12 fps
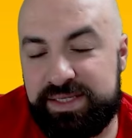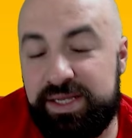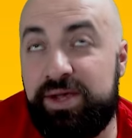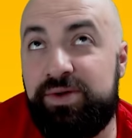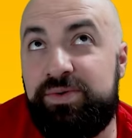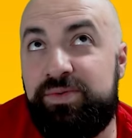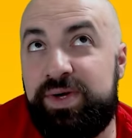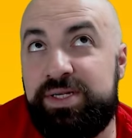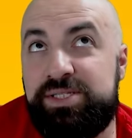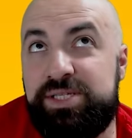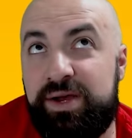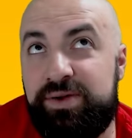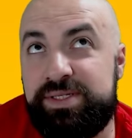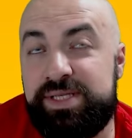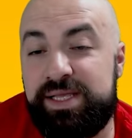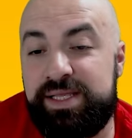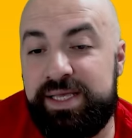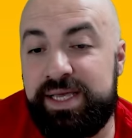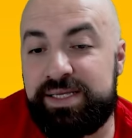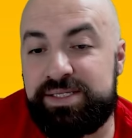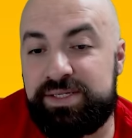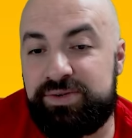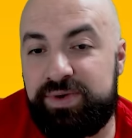No, one Charizard E X